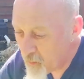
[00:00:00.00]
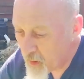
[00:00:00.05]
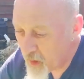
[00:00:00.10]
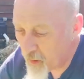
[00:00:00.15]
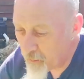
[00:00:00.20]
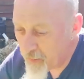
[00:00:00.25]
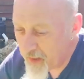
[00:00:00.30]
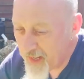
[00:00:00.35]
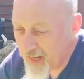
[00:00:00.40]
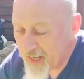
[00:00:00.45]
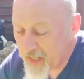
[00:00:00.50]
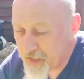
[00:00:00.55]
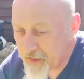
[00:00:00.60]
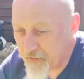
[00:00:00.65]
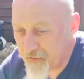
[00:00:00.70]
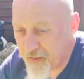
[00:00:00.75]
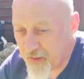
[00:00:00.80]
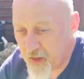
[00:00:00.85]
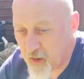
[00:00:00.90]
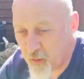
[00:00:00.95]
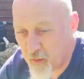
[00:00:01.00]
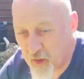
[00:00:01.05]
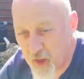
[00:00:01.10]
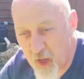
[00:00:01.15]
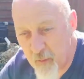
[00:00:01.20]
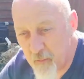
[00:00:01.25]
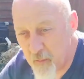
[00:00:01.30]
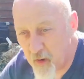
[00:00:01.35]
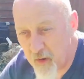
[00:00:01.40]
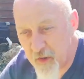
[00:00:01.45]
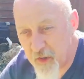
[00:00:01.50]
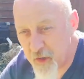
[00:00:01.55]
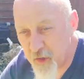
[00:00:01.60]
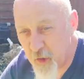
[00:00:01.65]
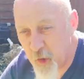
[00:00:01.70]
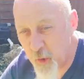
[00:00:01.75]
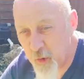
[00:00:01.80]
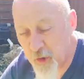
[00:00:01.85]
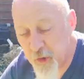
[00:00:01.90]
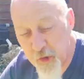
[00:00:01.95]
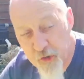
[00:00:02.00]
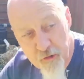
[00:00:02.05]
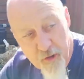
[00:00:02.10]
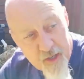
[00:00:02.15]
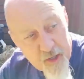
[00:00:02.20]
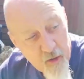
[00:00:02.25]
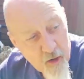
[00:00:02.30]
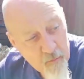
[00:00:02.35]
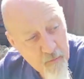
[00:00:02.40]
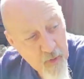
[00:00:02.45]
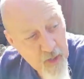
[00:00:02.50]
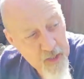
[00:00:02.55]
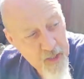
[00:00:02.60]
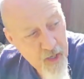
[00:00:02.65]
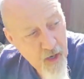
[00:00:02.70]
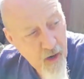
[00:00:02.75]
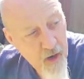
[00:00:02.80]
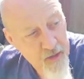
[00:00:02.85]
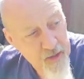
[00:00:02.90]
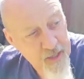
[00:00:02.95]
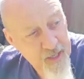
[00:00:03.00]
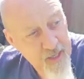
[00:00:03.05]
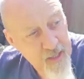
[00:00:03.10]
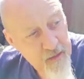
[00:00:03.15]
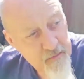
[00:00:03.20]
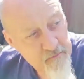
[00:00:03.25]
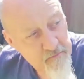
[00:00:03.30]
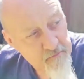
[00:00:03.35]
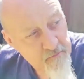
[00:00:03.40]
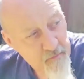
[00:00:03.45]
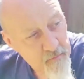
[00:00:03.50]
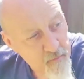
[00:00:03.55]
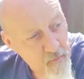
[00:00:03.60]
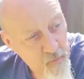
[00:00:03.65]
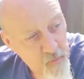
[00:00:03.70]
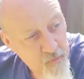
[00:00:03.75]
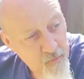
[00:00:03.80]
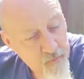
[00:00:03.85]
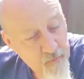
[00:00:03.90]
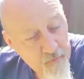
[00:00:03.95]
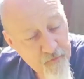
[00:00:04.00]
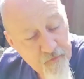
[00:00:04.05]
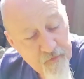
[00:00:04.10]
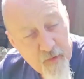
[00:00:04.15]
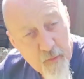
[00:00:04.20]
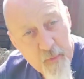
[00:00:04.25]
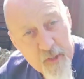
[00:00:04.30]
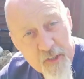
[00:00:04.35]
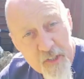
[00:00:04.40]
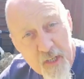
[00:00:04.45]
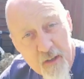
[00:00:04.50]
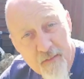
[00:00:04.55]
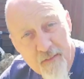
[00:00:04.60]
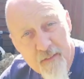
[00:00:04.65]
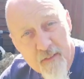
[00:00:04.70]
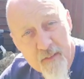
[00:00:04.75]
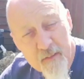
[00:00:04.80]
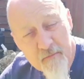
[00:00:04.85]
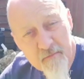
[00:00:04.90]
I'm beginning to feel that I might just concentrate on my gardening for myself,